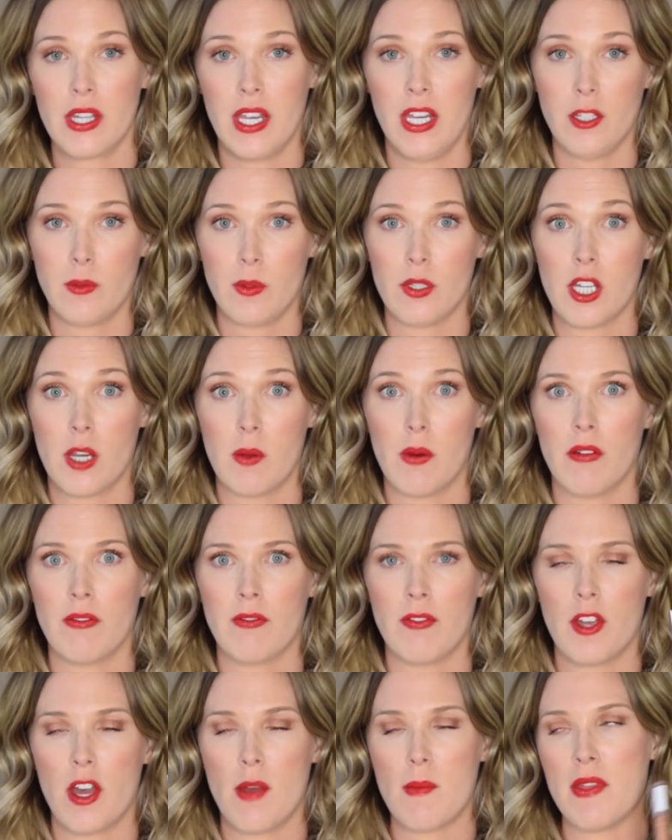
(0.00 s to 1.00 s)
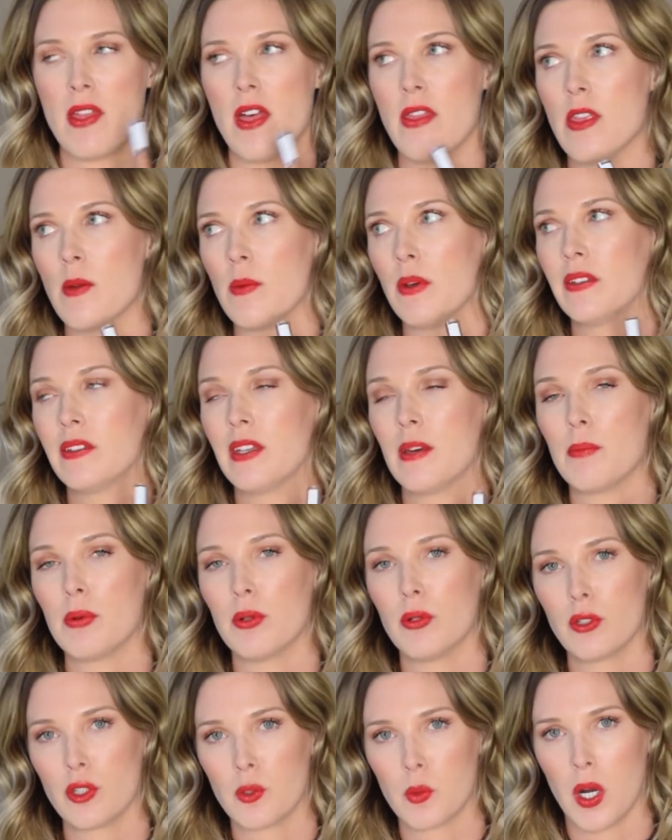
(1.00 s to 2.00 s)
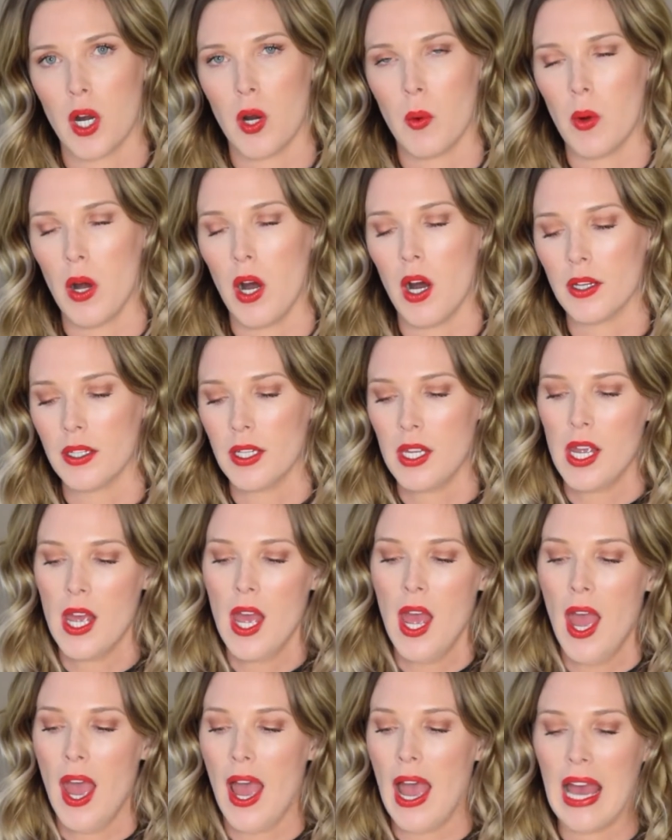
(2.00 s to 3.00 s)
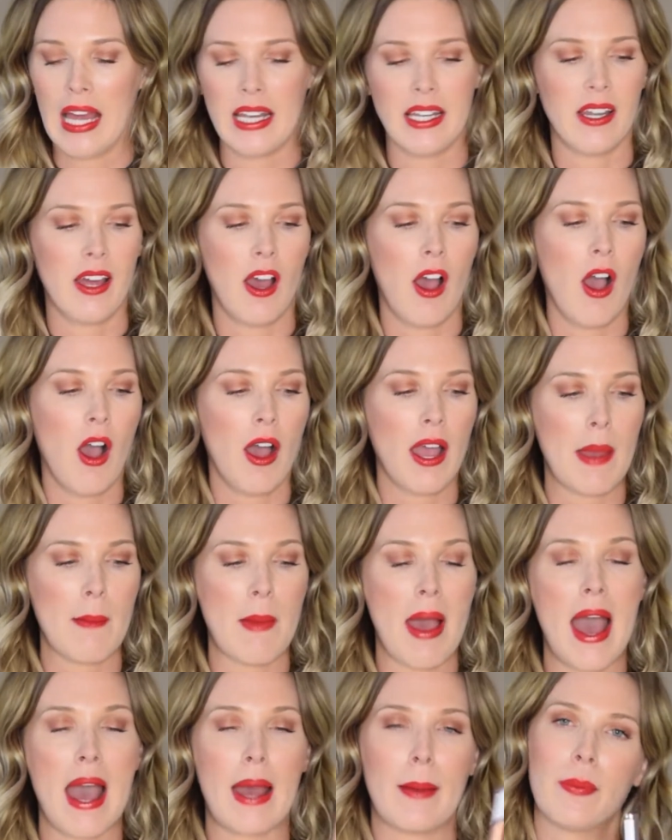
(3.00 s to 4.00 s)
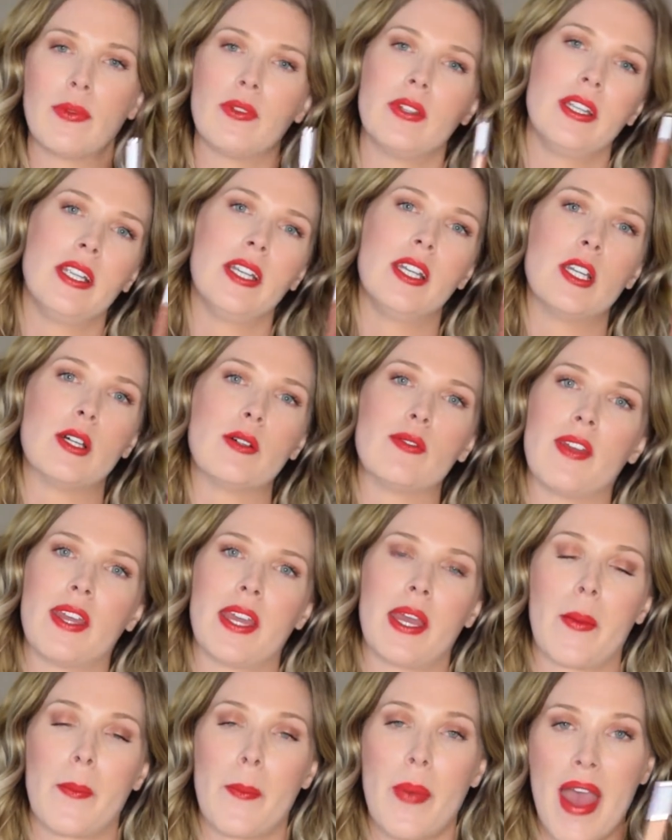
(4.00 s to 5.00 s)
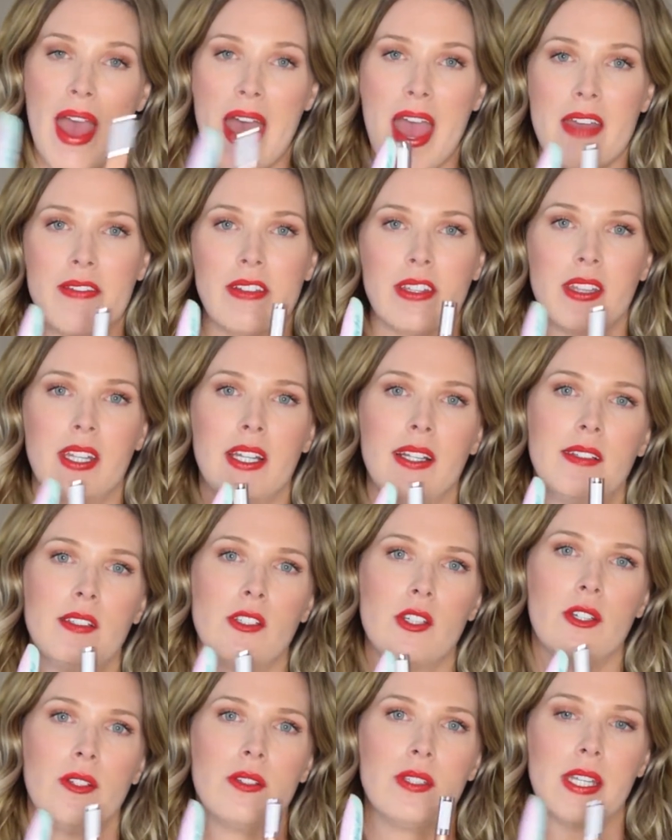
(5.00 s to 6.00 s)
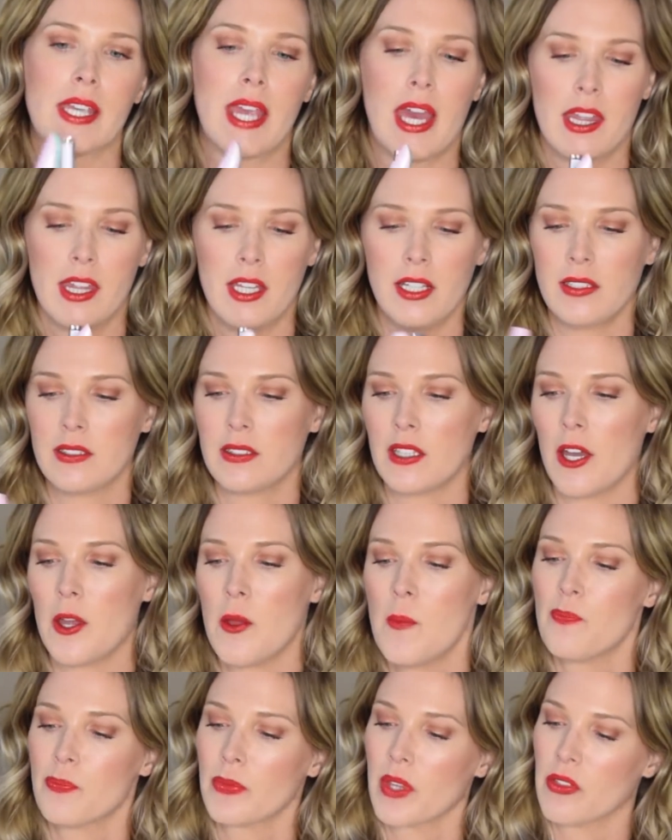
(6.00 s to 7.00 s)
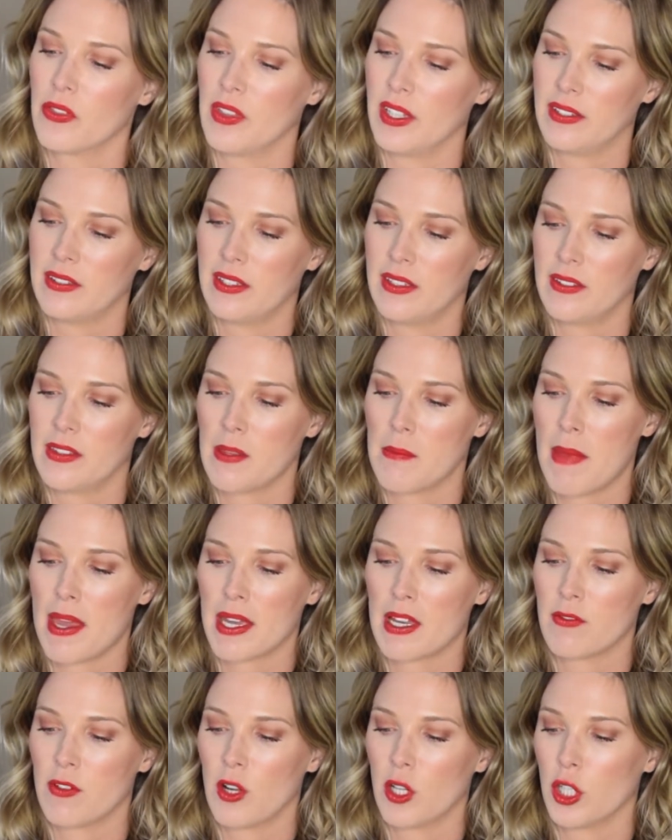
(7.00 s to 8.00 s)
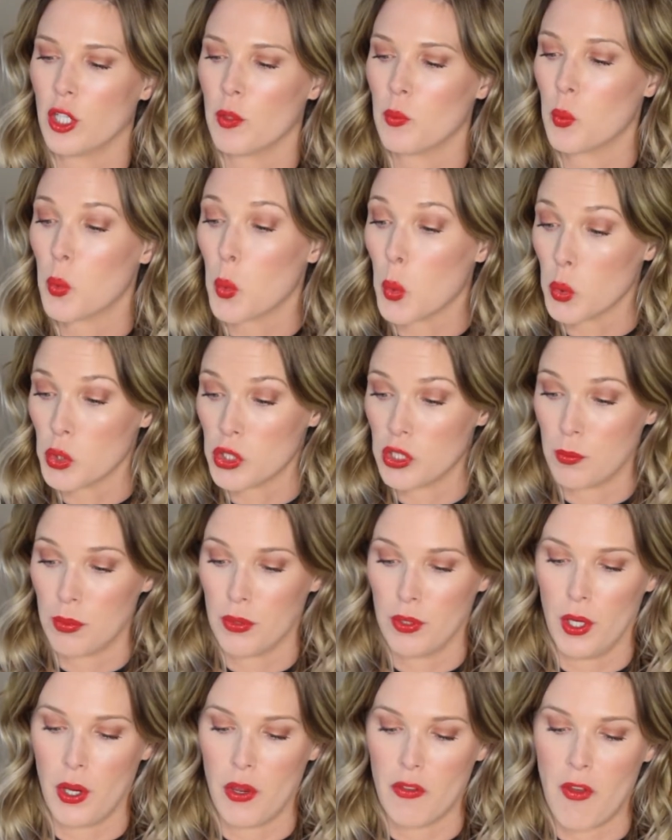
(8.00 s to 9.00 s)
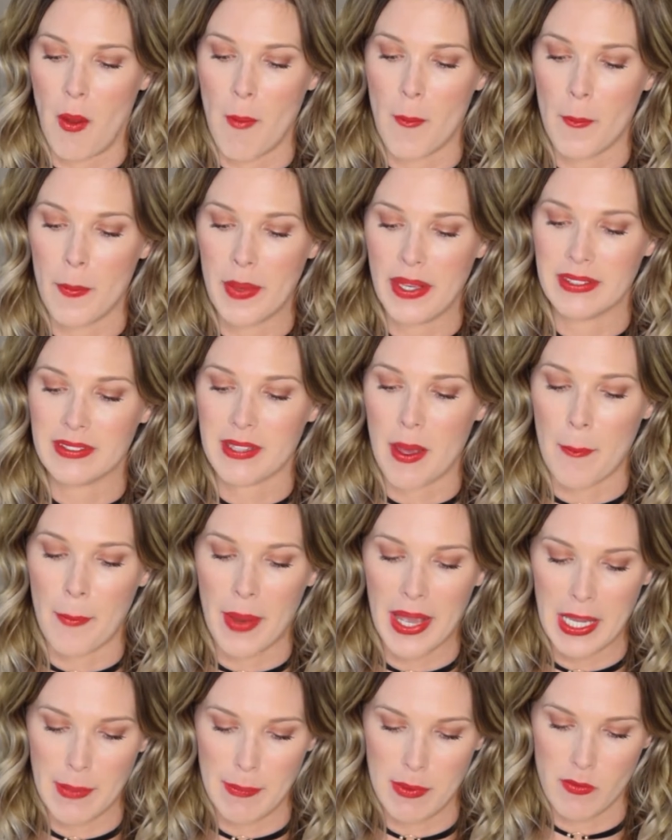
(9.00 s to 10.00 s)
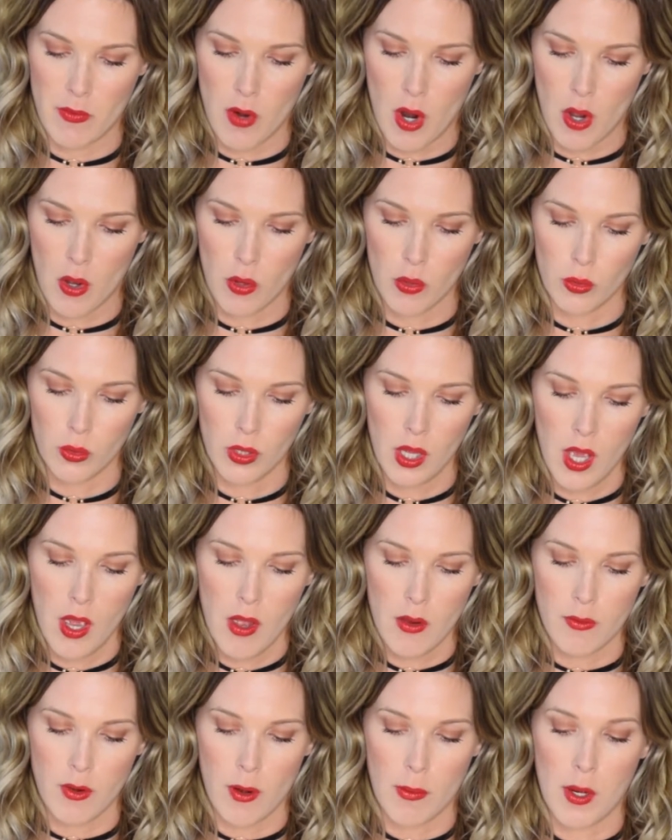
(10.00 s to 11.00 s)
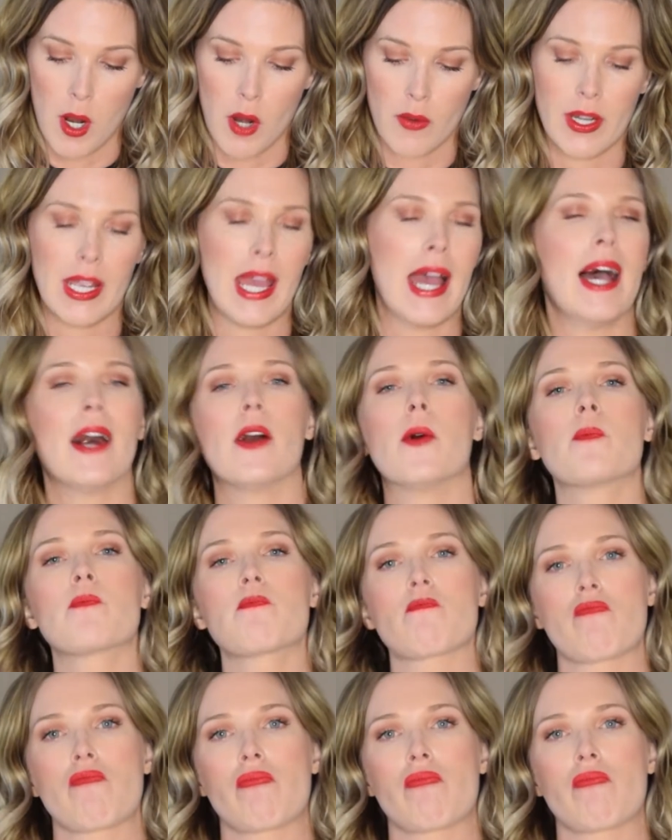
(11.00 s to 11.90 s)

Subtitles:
These were two of them, and then there was a Bourjois one, and I am absolutely loving pairing these two together. So this is the Mega Volume Waterproof Miss Baby Roll from L'Oreal.